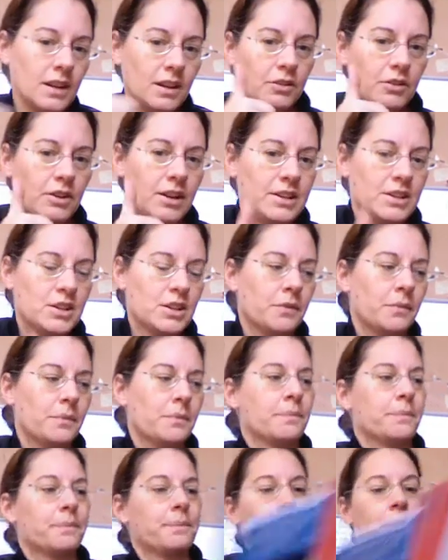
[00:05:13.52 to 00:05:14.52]
Great job.
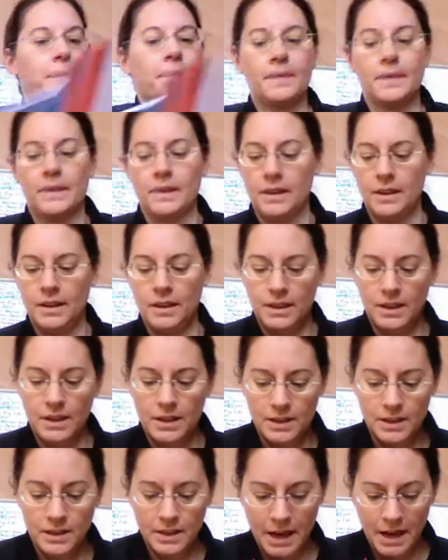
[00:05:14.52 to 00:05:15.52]

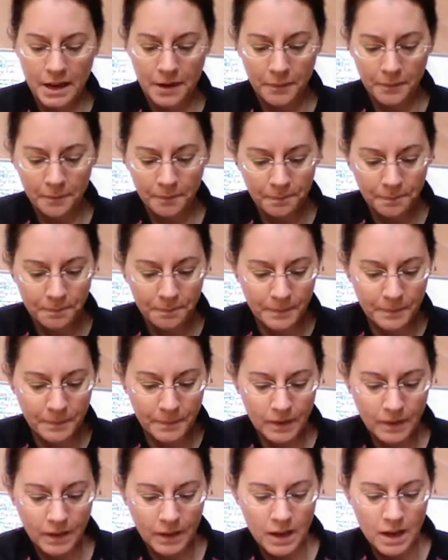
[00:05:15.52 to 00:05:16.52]
Now,
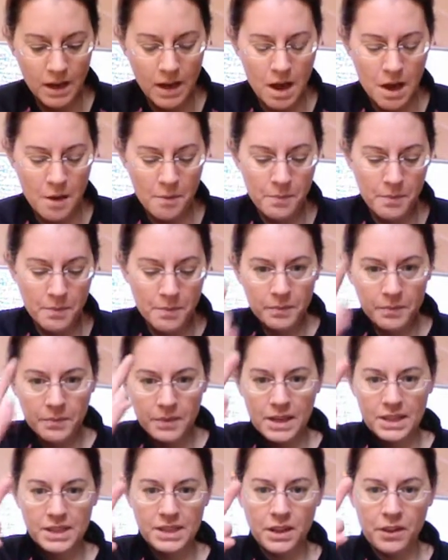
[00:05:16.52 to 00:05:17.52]

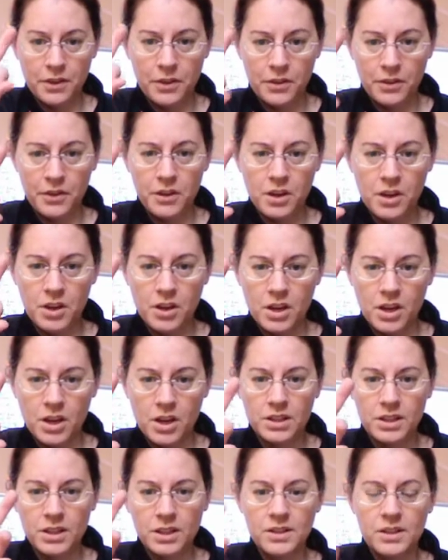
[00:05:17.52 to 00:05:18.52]
there's a
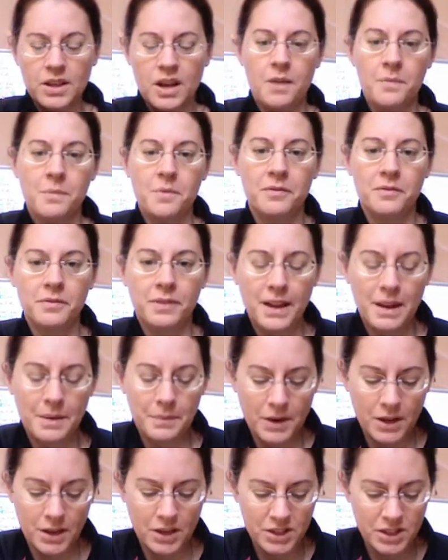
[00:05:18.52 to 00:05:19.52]
third type of plate
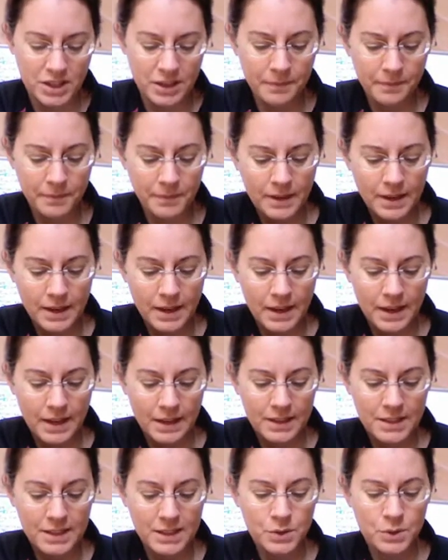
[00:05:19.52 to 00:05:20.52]
margin, and
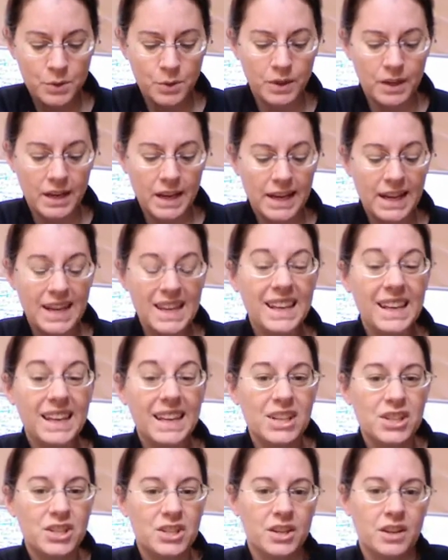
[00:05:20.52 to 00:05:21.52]
this is called a
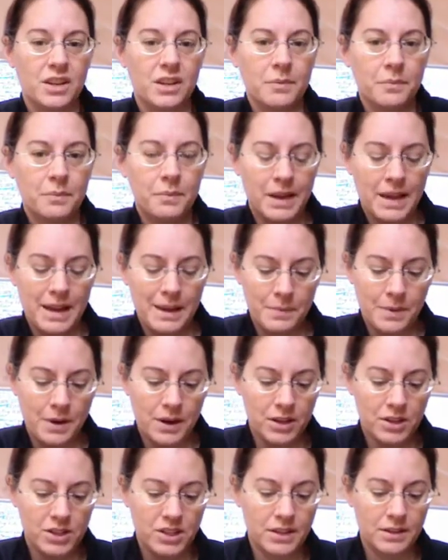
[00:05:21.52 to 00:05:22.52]
collision plate
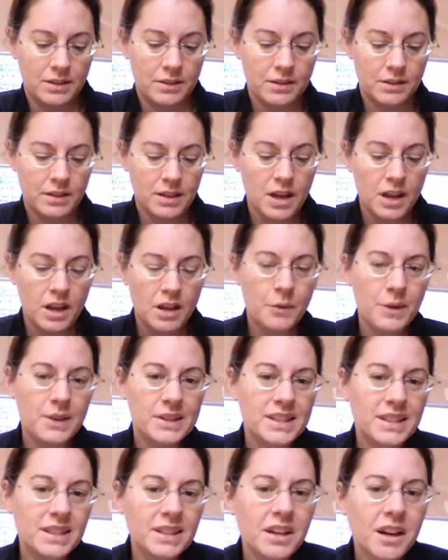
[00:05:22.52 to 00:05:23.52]
margin. We
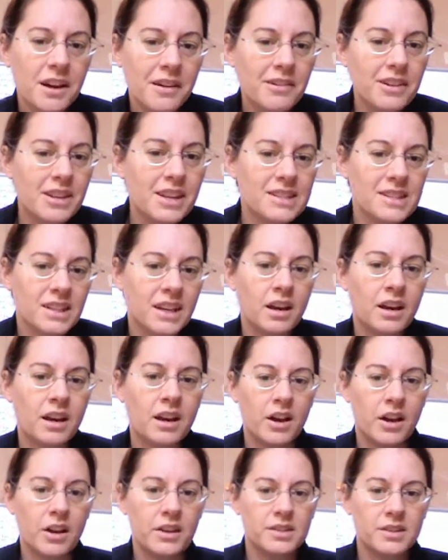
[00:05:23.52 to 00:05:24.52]
didn't cover this in
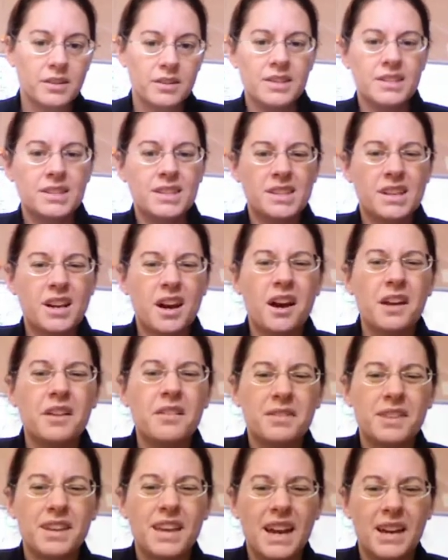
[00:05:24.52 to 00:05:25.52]
class, so this is kind
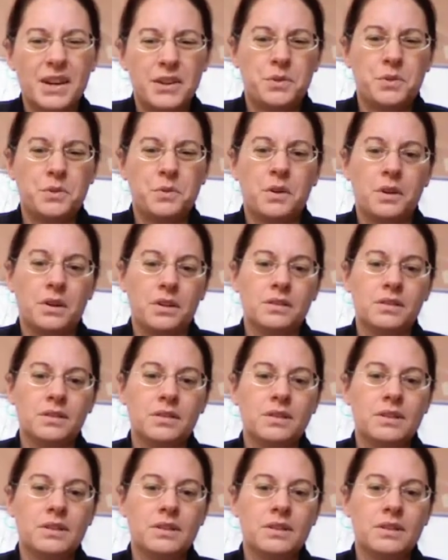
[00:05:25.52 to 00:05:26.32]
of the extra one.